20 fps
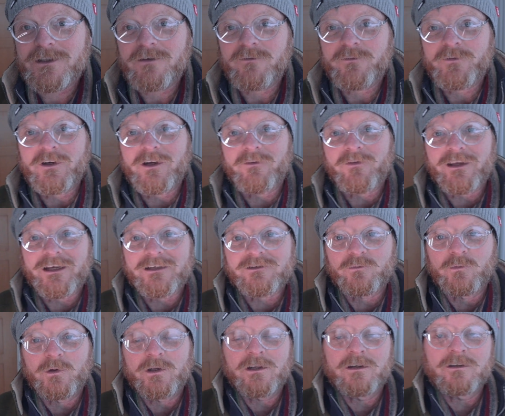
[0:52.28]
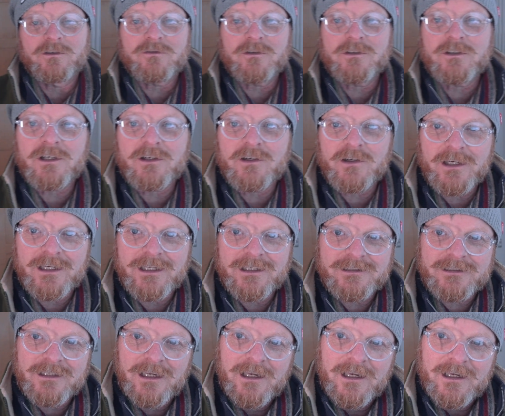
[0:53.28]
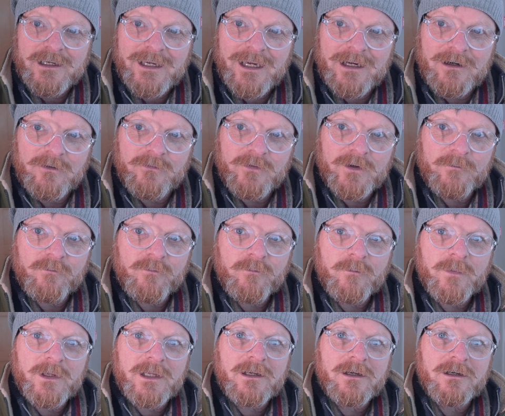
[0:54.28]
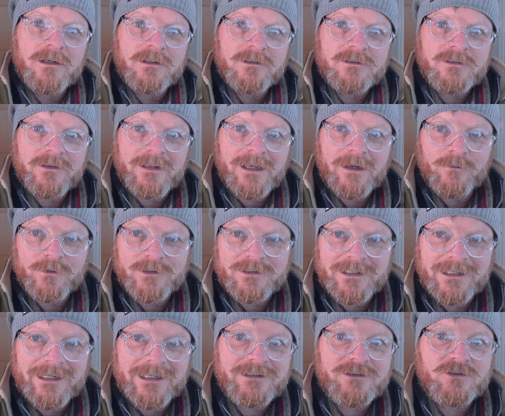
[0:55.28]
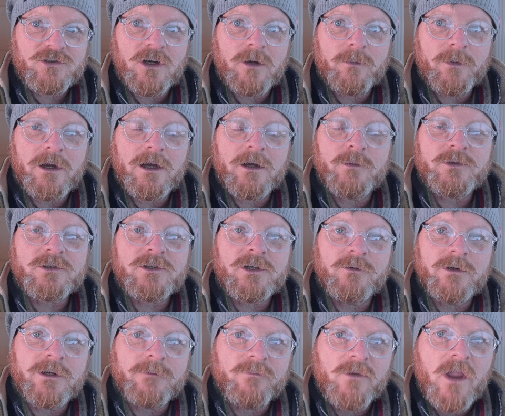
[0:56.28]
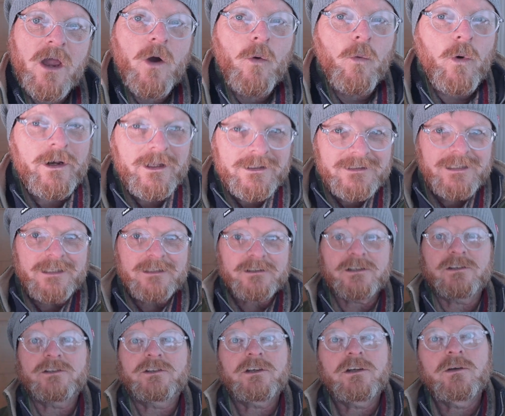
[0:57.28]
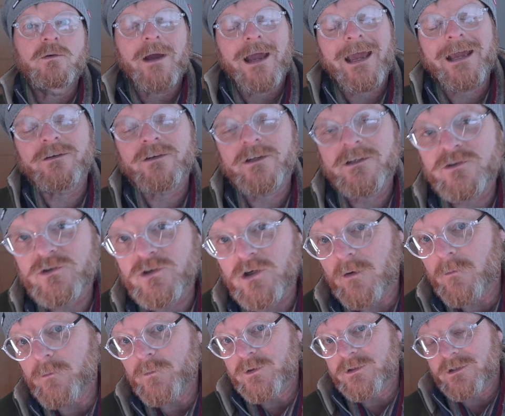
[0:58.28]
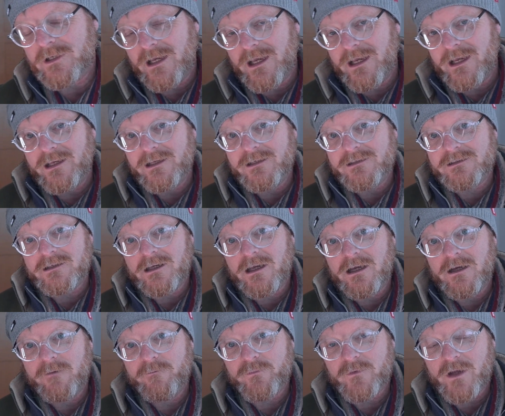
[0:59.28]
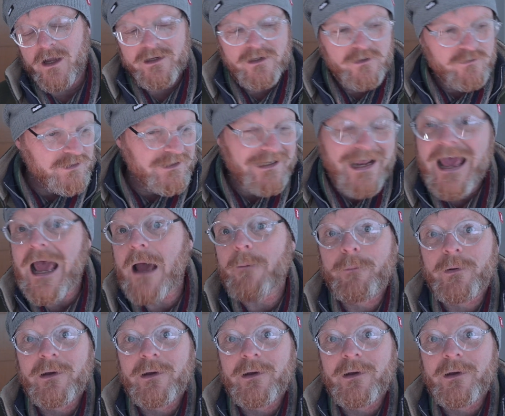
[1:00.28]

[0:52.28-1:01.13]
5,100 degrees Kelvin, because that was the last job I was doing. What I tend to do out at jobs is I use an app